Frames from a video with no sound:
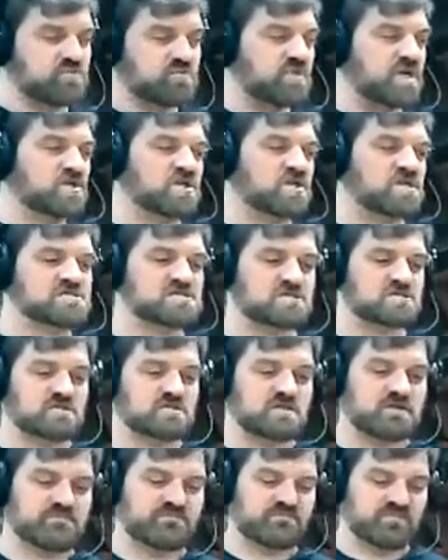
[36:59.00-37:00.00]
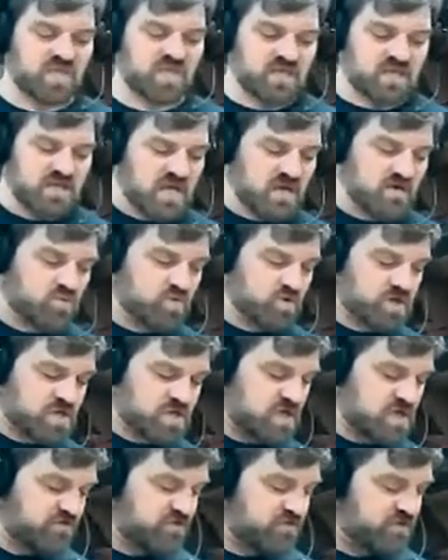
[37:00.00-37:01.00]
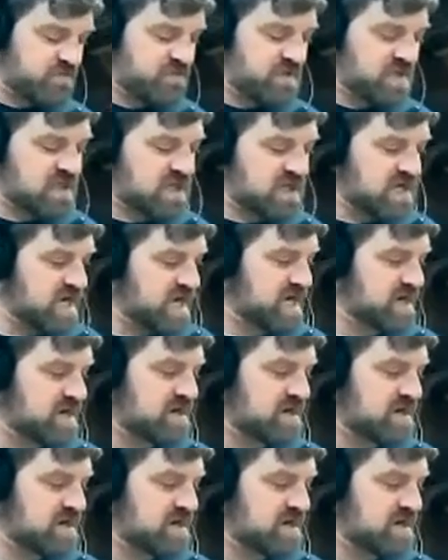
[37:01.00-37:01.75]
my chisel and working from the line